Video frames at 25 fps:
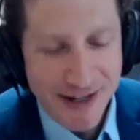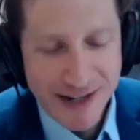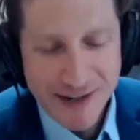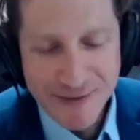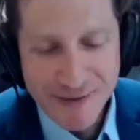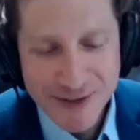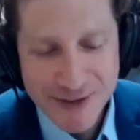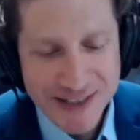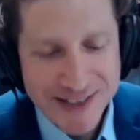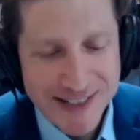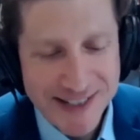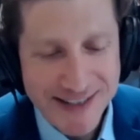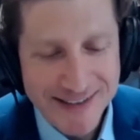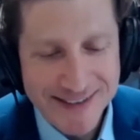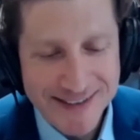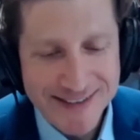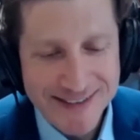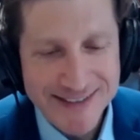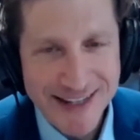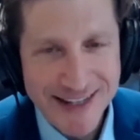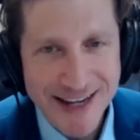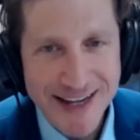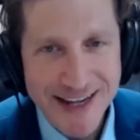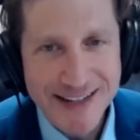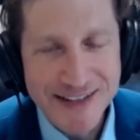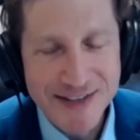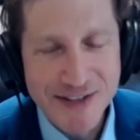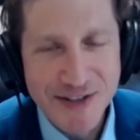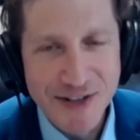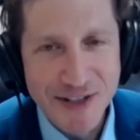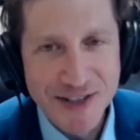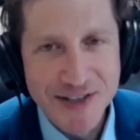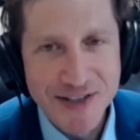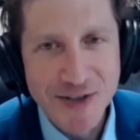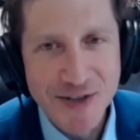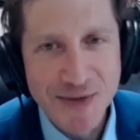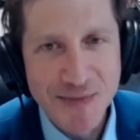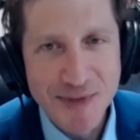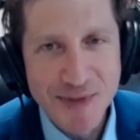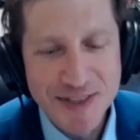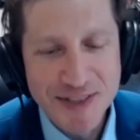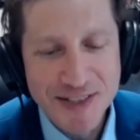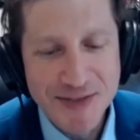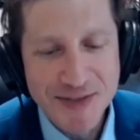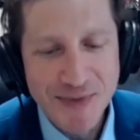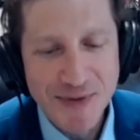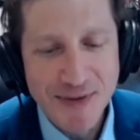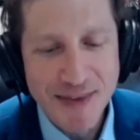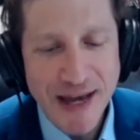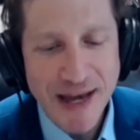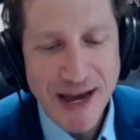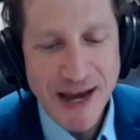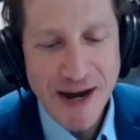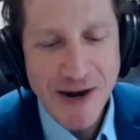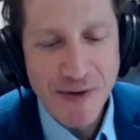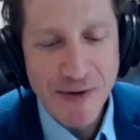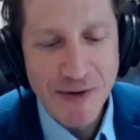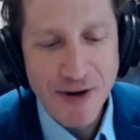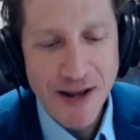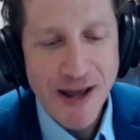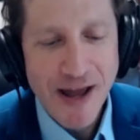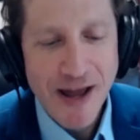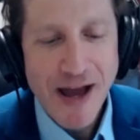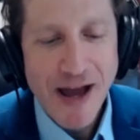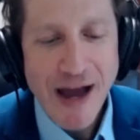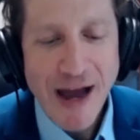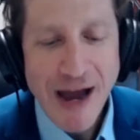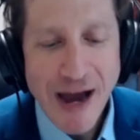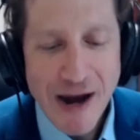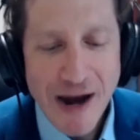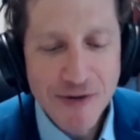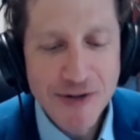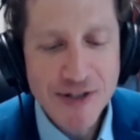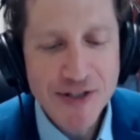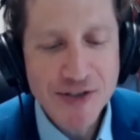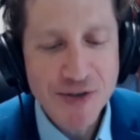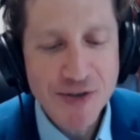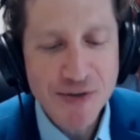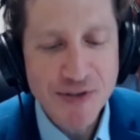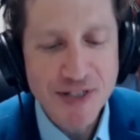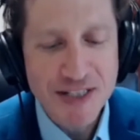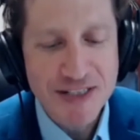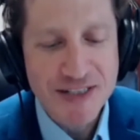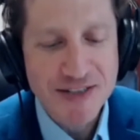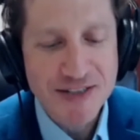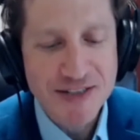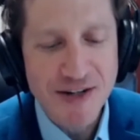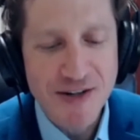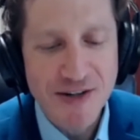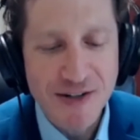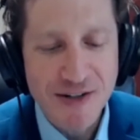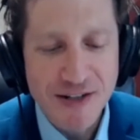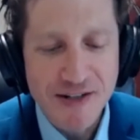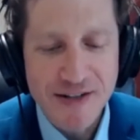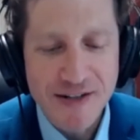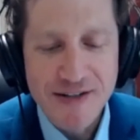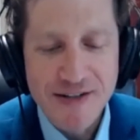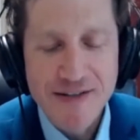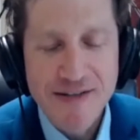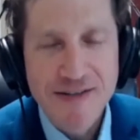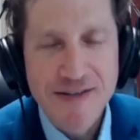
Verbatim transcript: every single day and couldn't do business without. How did you get started?